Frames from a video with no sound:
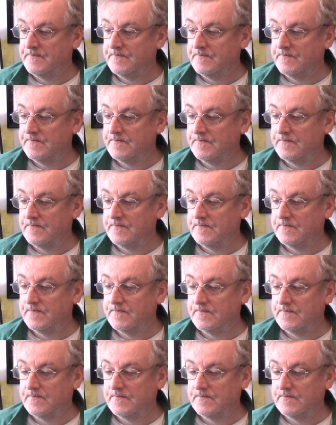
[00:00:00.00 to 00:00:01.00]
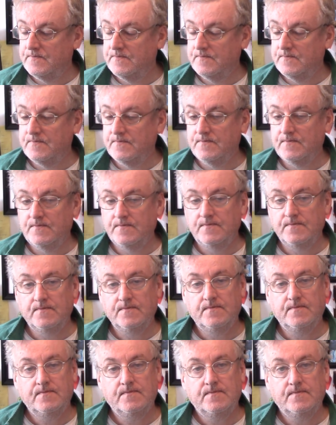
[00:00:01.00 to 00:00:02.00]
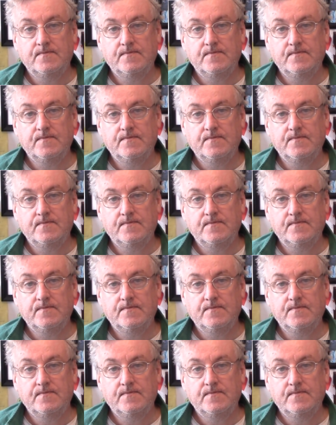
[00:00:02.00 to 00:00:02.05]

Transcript: (silence)